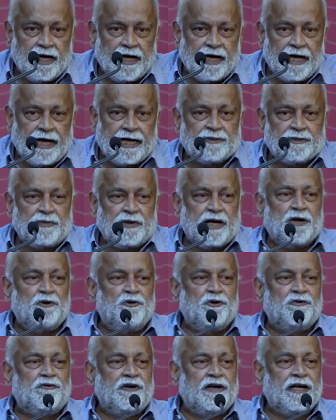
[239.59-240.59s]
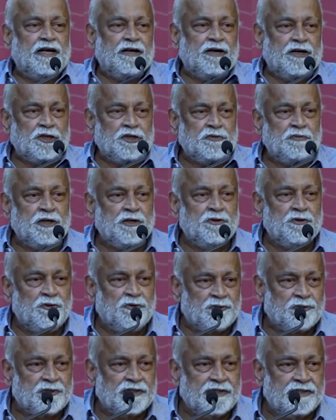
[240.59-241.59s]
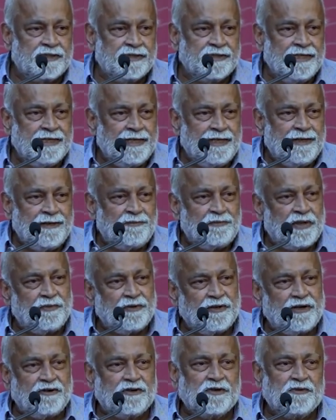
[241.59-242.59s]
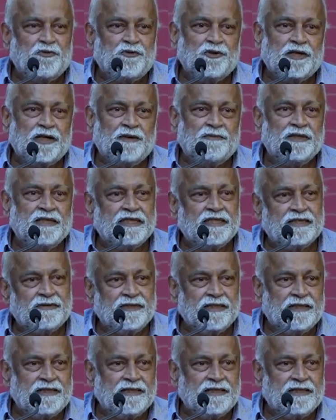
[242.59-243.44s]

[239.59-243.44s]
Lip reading: As my good friend Rashmi knows, people have to put up just with